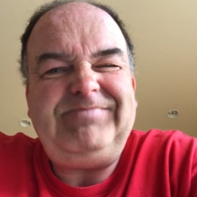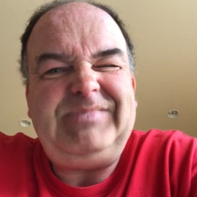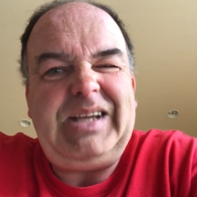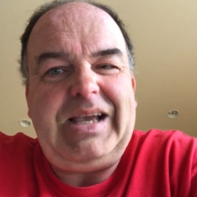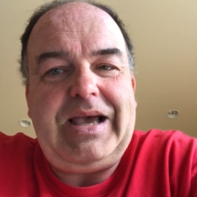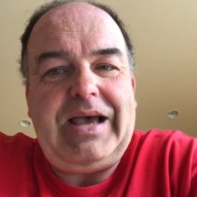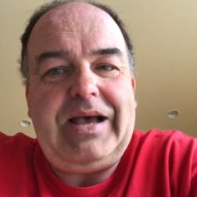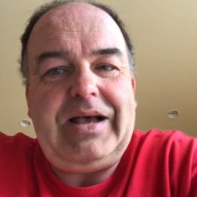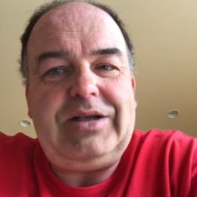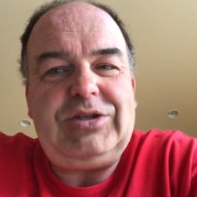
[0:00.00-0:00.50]

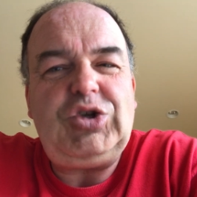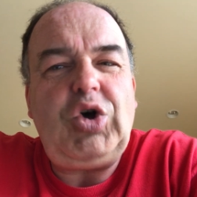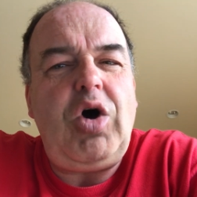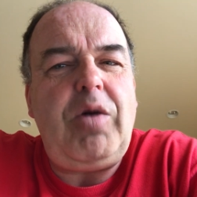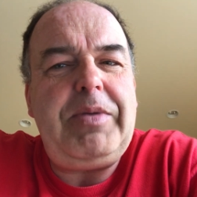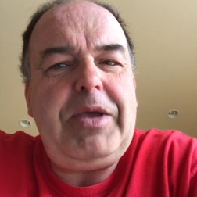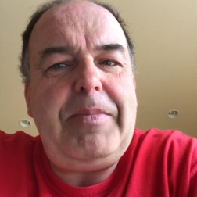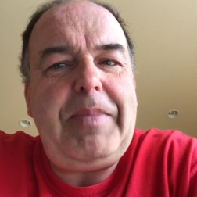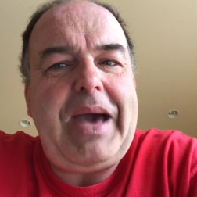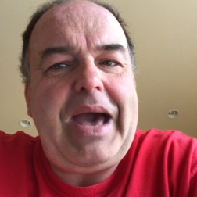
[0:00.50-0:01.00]
yeah, so
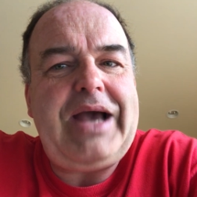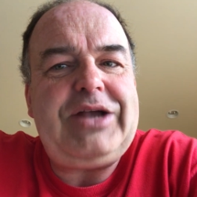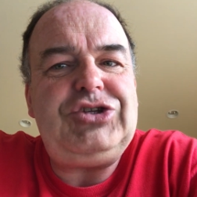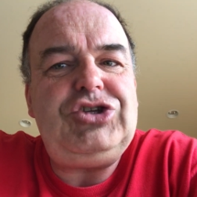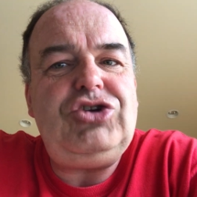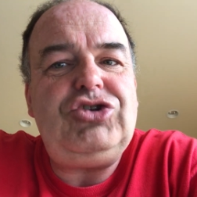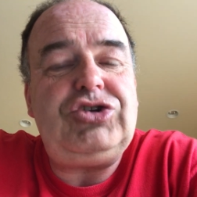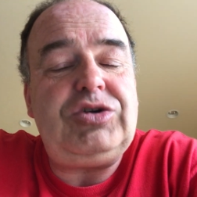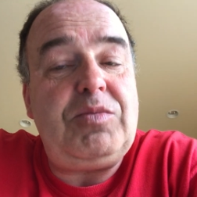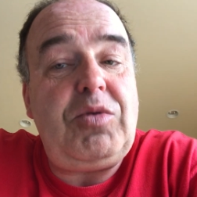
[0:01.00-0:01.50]
I'll be back
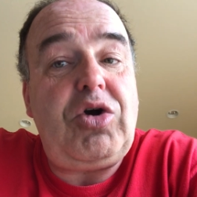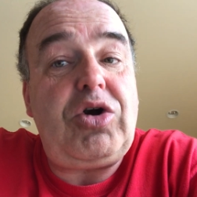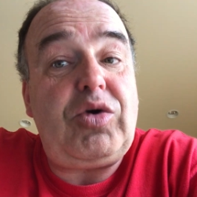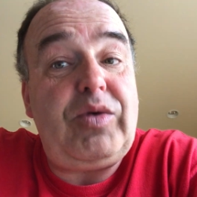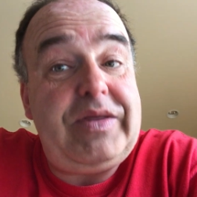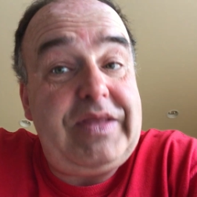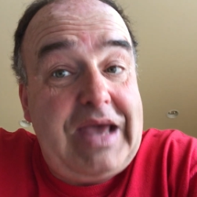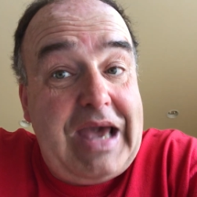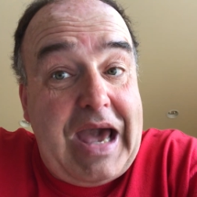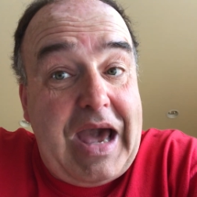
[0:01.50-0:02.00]
to you
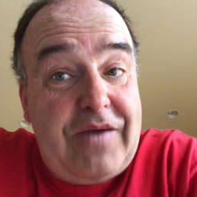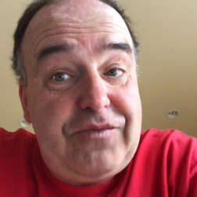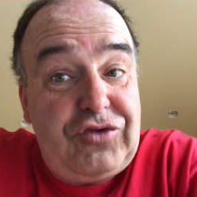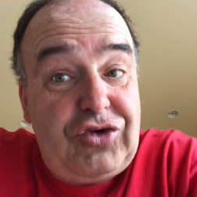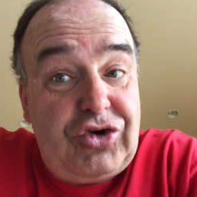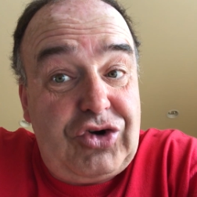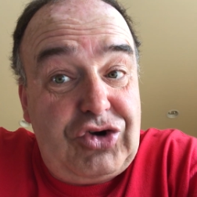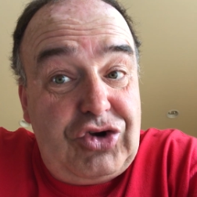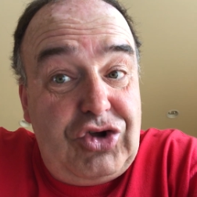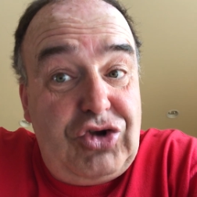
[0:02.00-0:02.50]
tomorrow in the
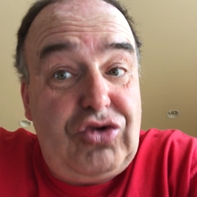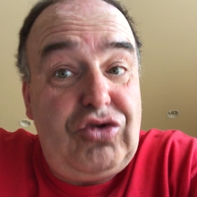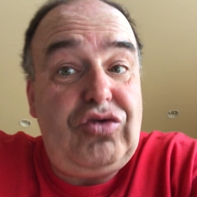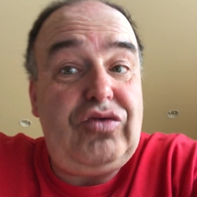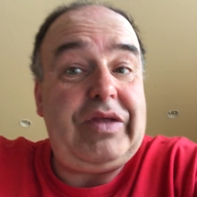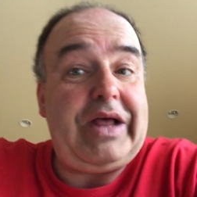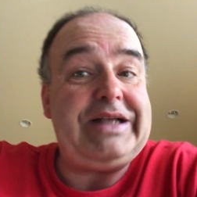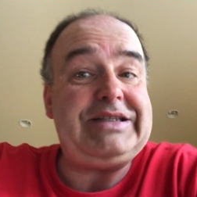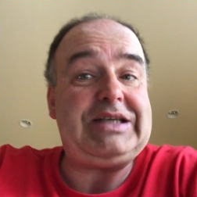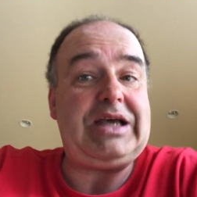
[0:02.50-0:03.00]

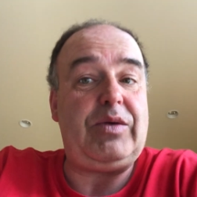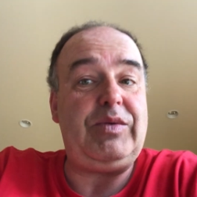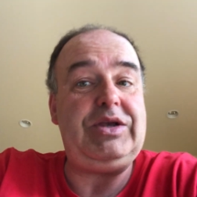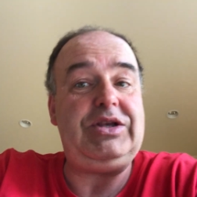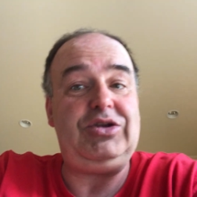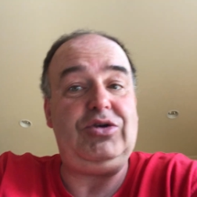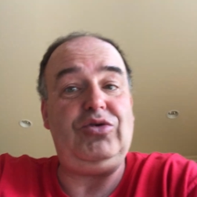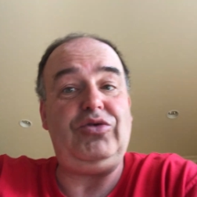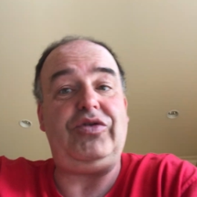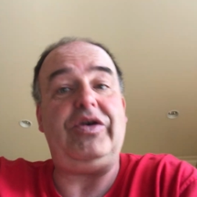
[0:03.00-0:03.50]
afternoon. That's how we
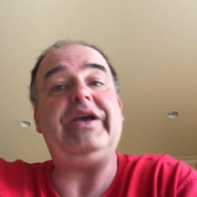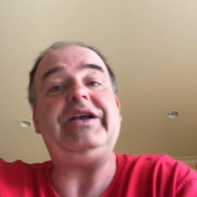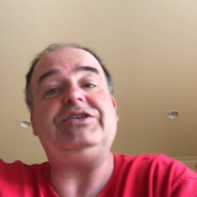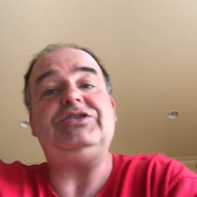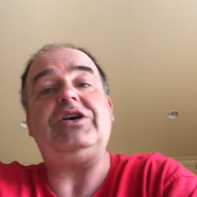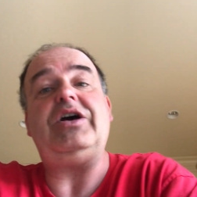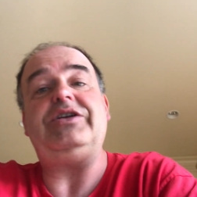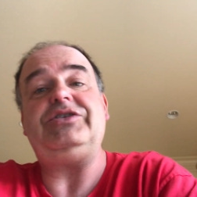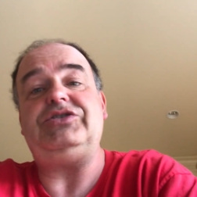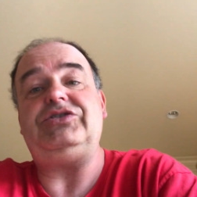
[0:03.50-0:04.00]
do
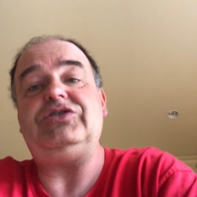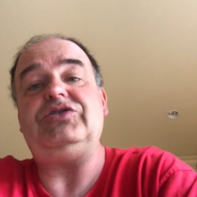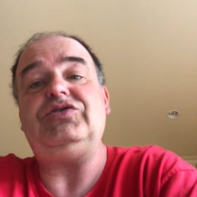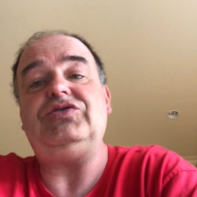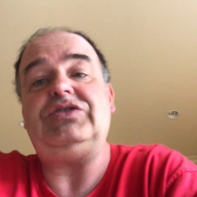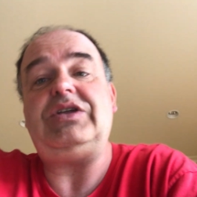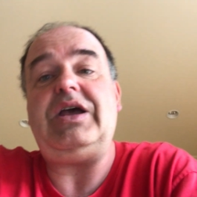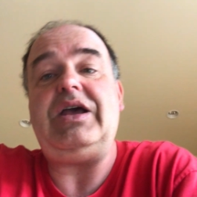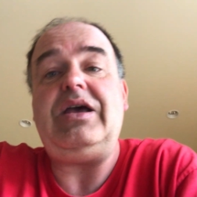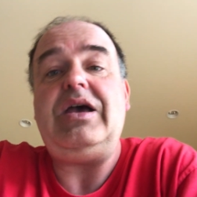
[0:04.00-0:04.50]
things on
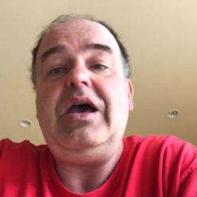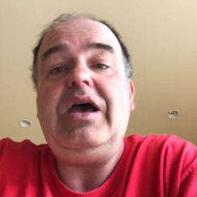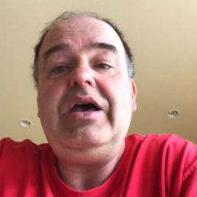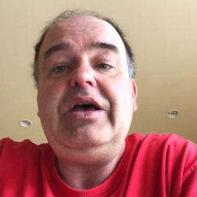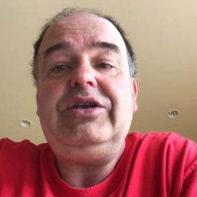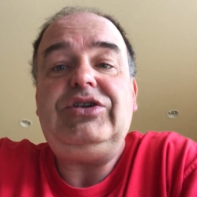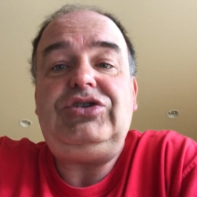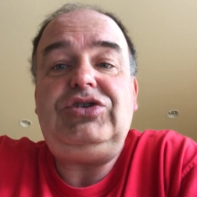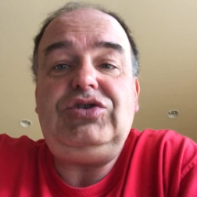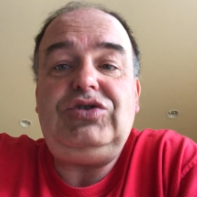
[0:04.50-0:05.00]
Tuesday,
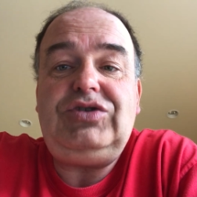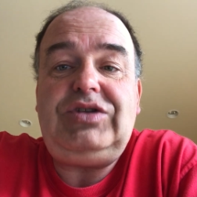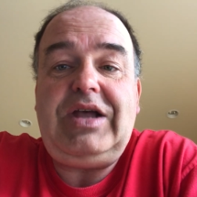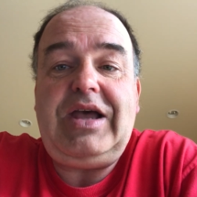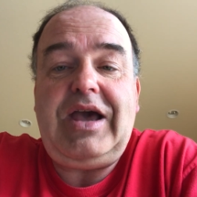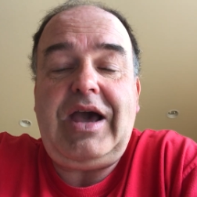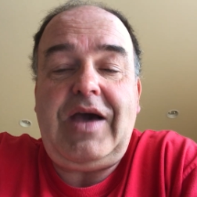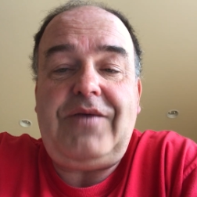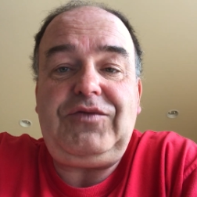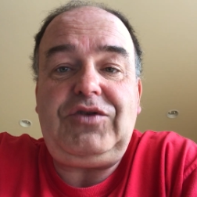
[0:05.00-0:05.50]

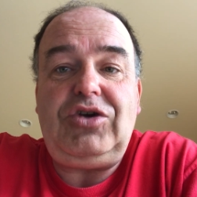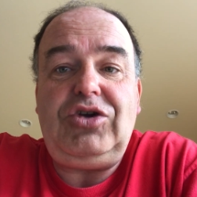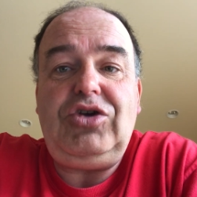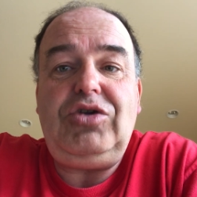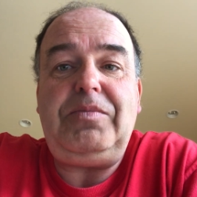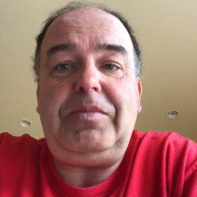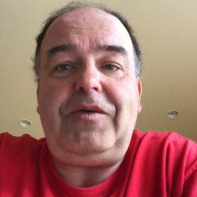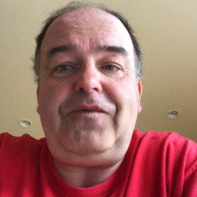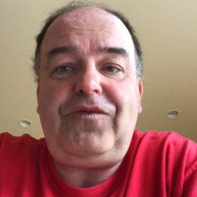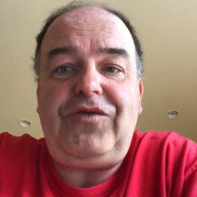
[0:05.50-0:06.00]
Tuesday
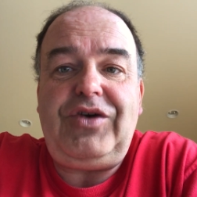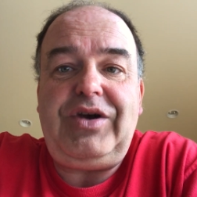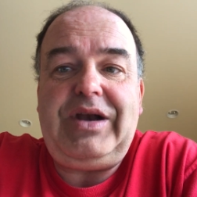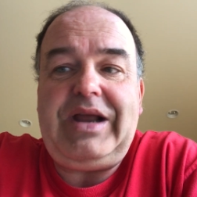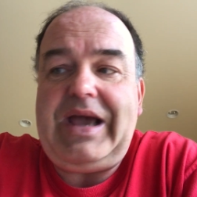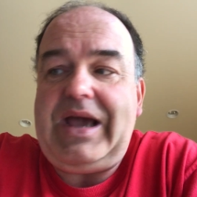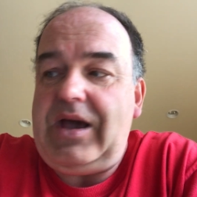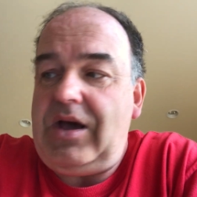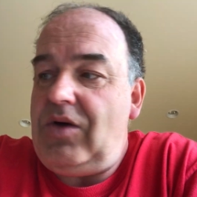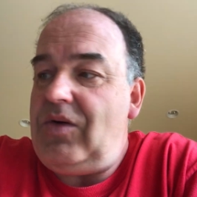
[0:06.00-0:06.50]
afternoon. But for
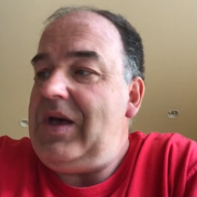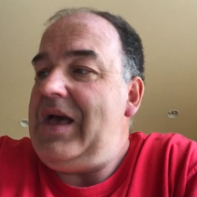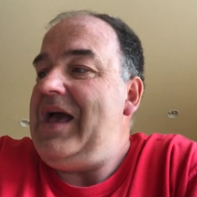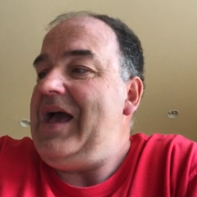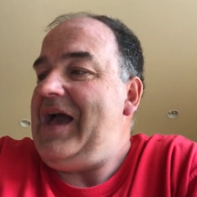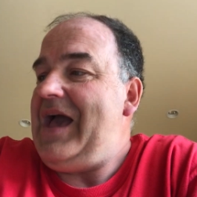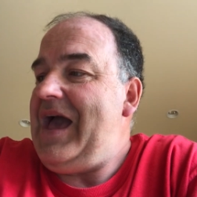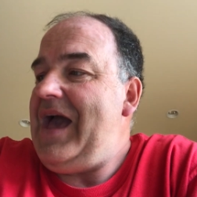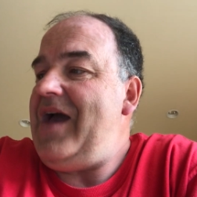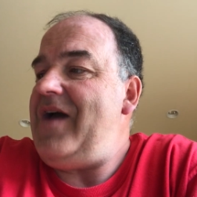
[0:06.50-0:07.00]
now,
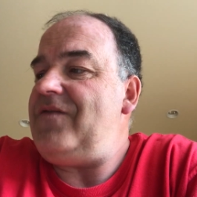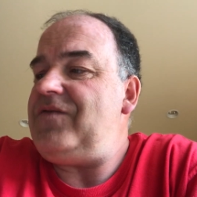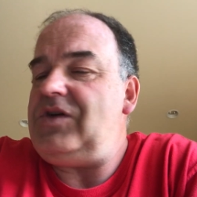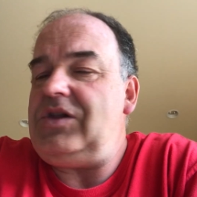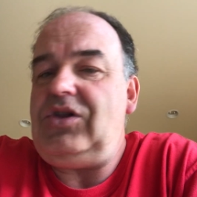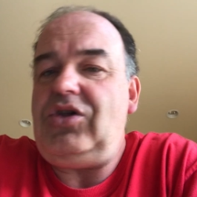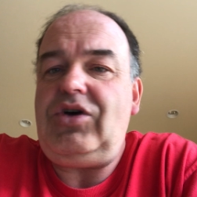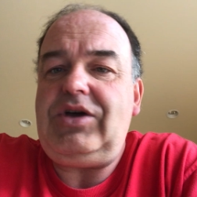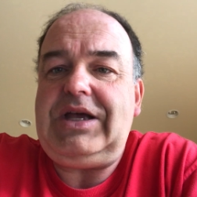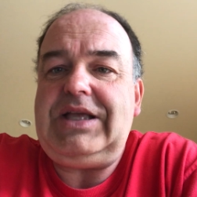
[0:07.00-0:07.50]
have a
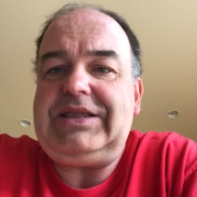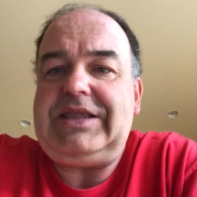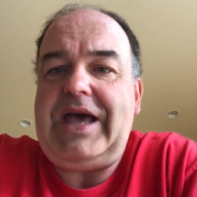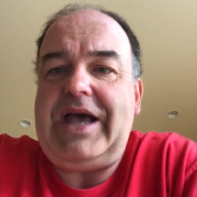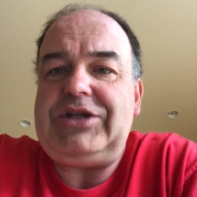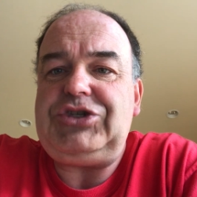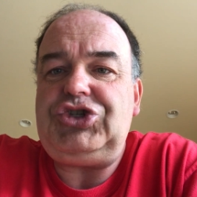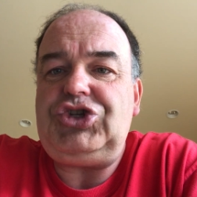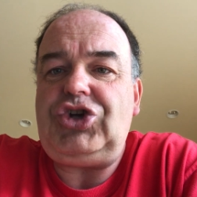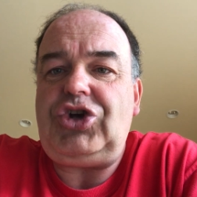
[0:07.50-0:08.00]
look at
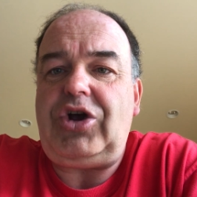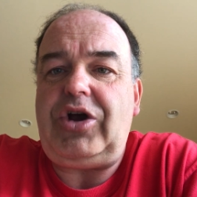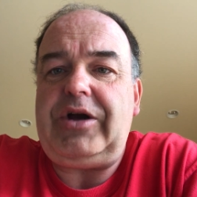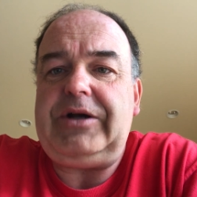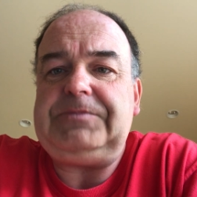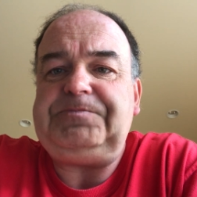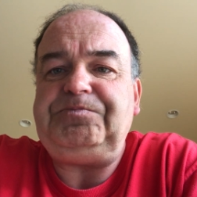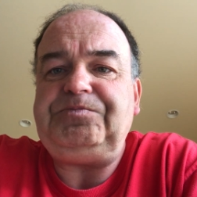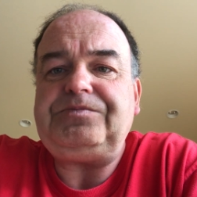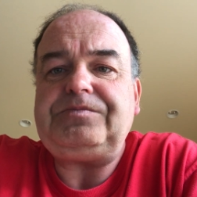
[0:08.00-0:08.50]
that
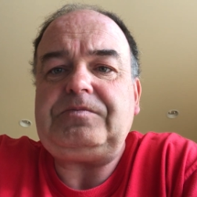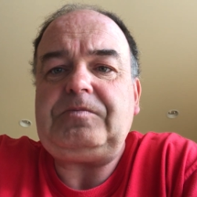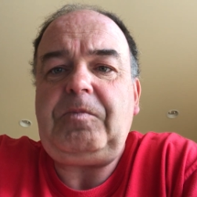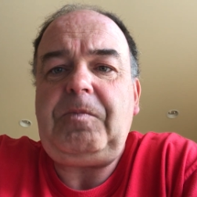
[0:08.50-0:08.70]
chart